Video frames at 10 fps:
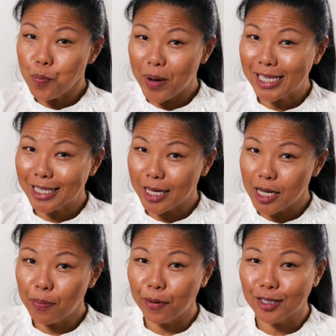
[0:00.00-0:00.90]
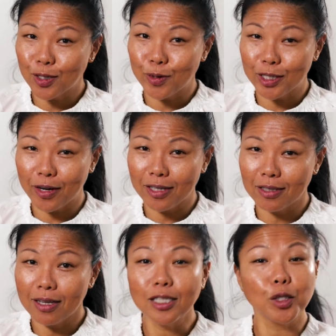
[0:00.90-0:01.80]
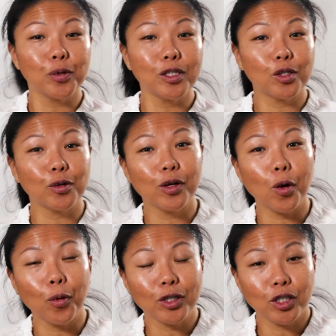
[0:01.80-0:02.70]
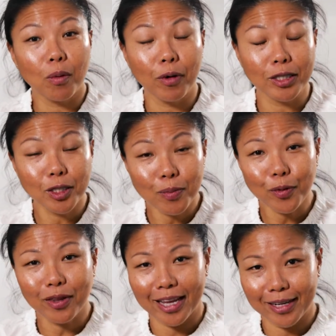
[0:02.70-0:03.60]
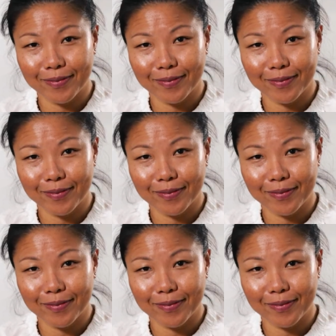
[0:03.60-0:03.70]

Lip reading: basic key points to address and to ensure your workshop runs smoothly.